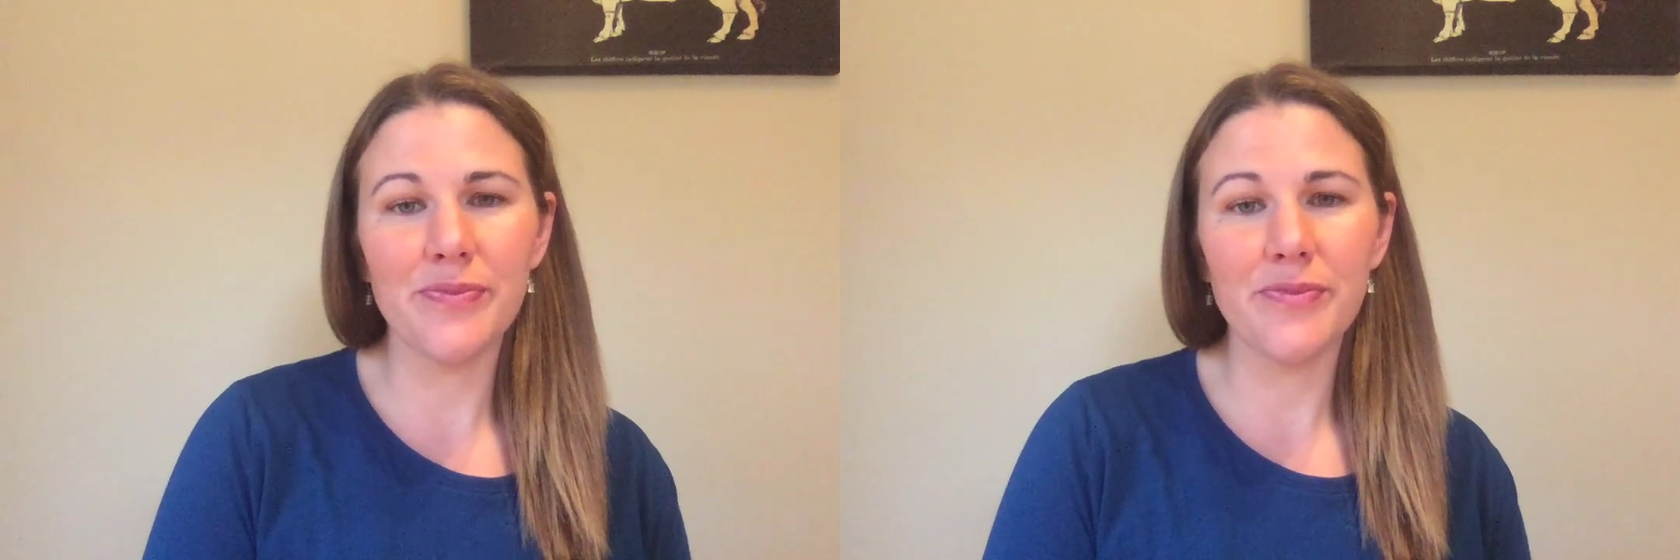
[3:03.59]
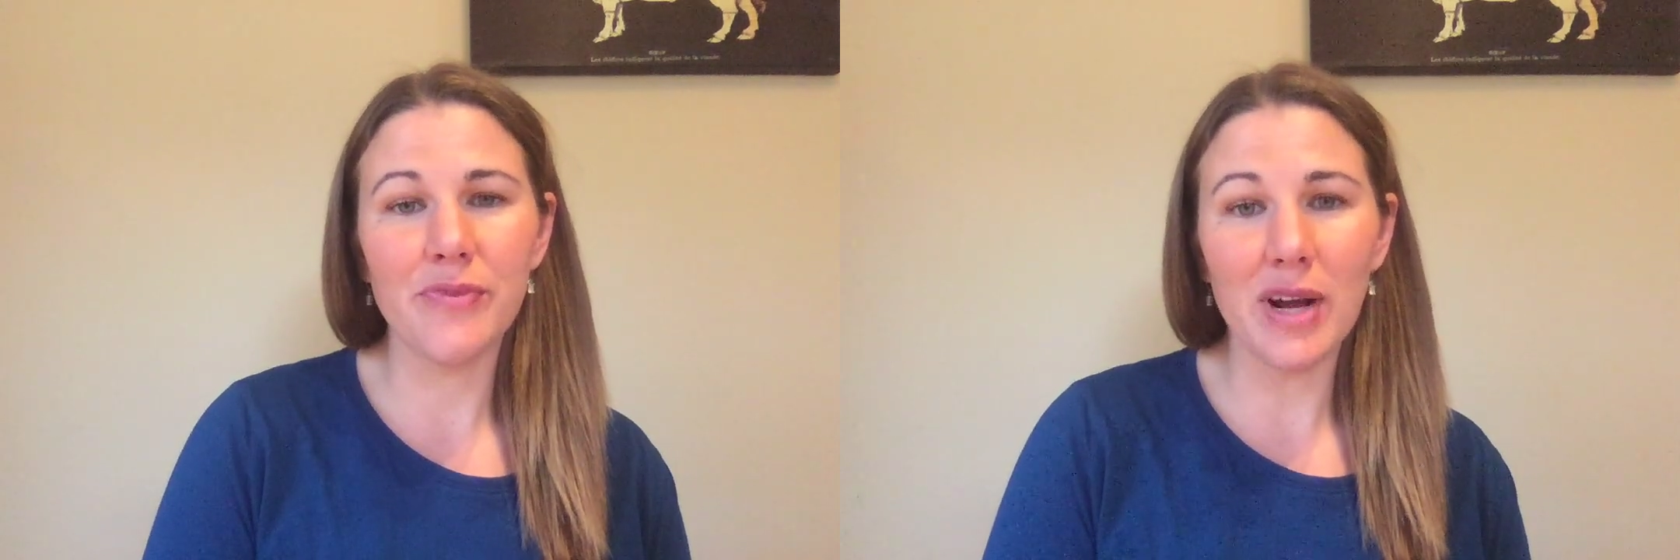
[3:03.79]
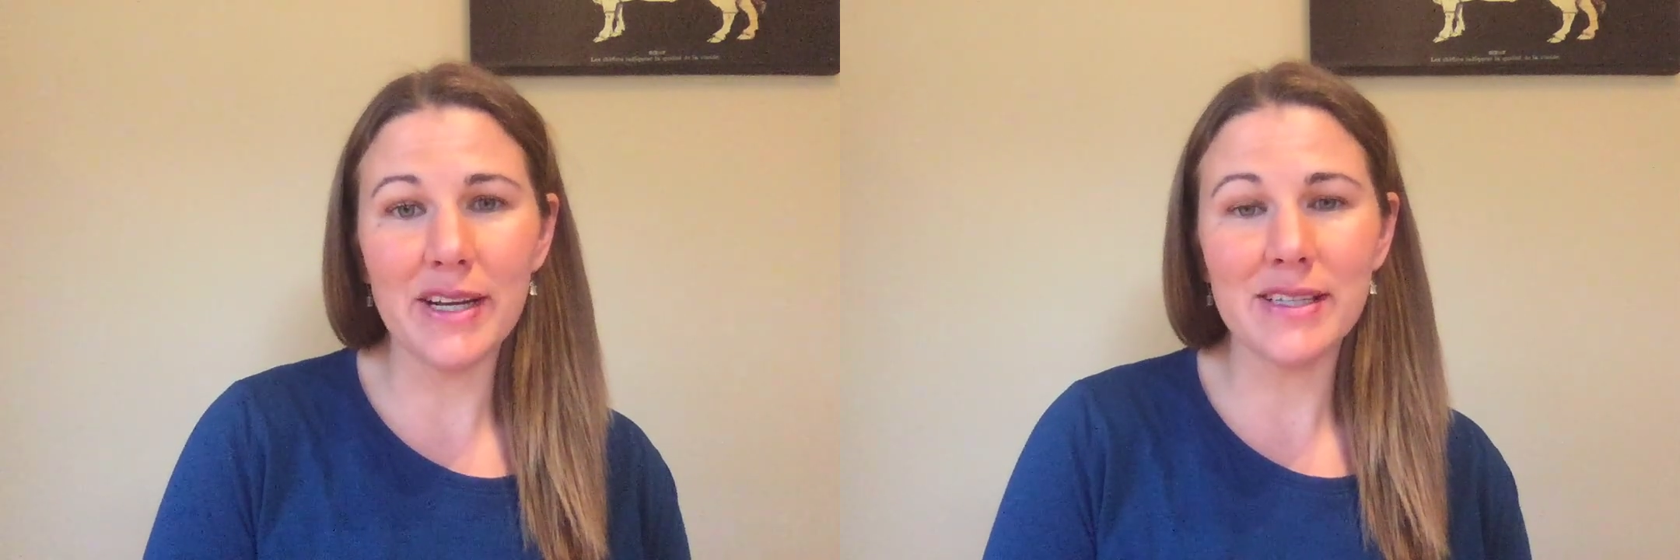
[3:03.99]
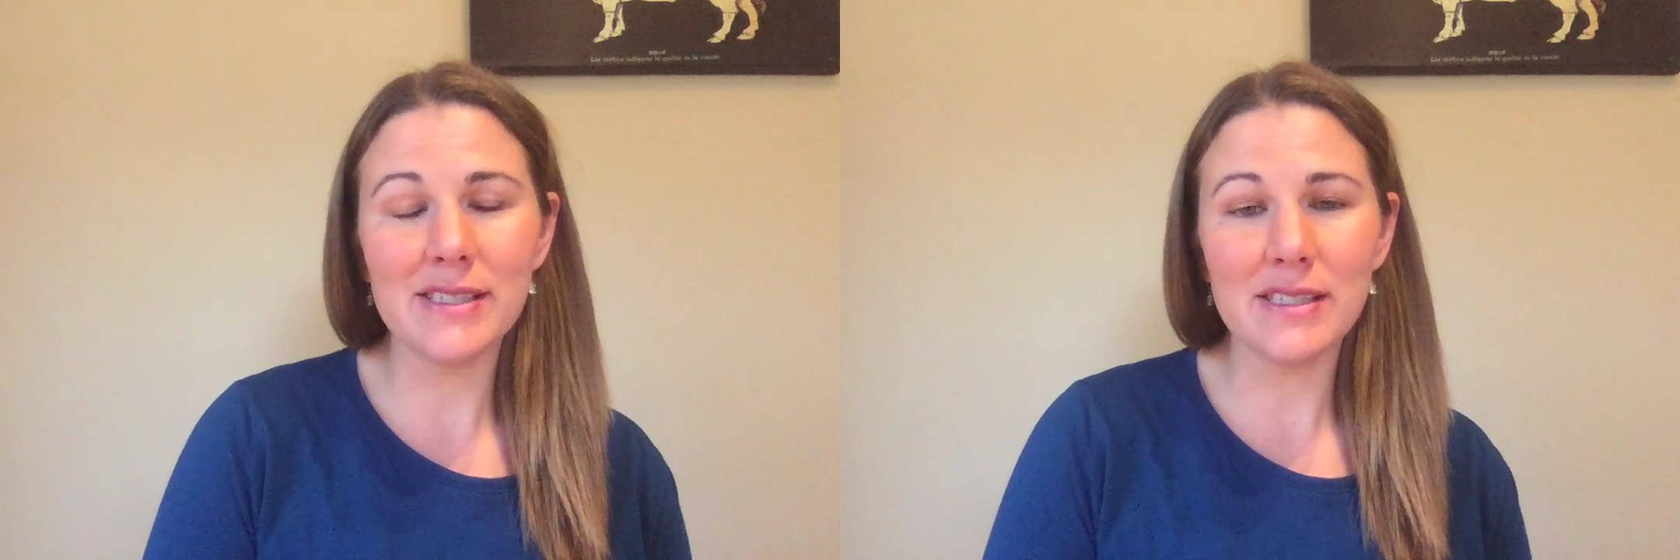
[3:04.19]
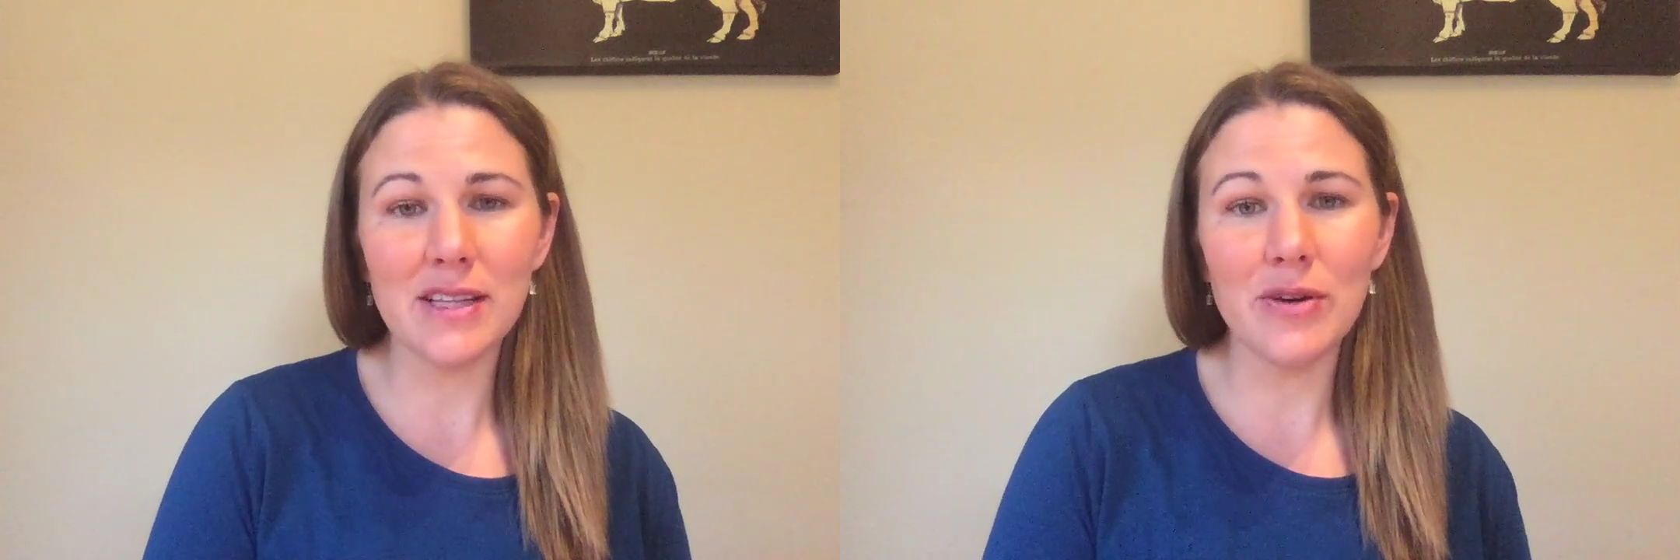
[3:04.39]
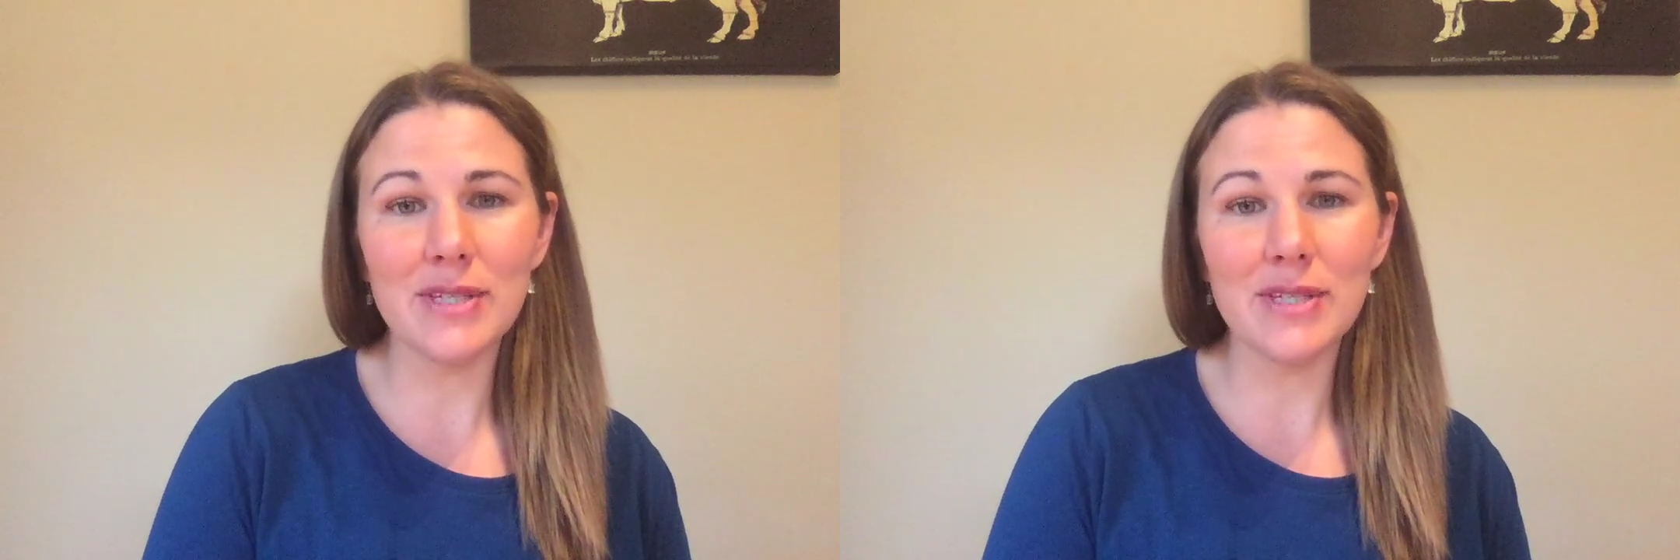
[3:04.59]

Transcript: running slow